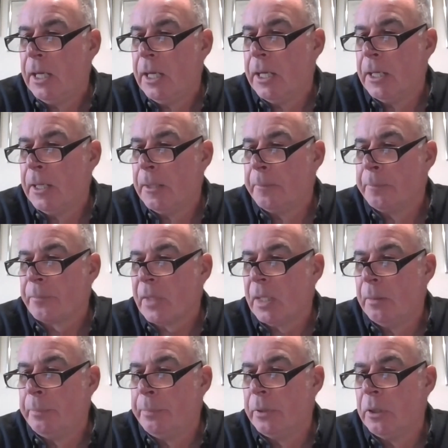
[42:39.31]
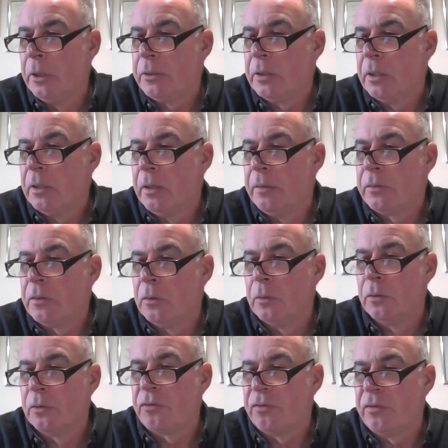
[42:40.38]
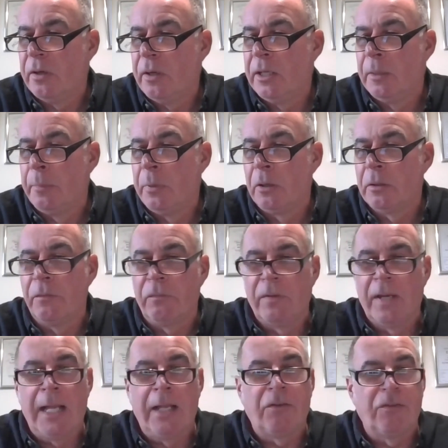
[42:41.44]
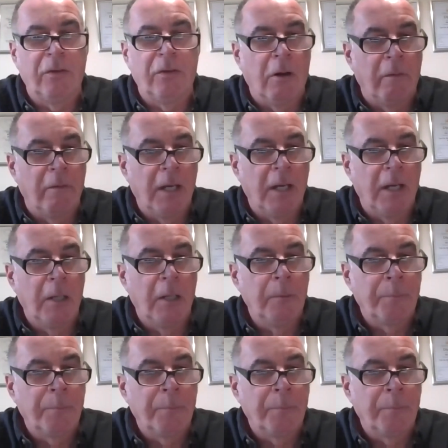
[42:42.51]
But of course, in a block of flats scenario,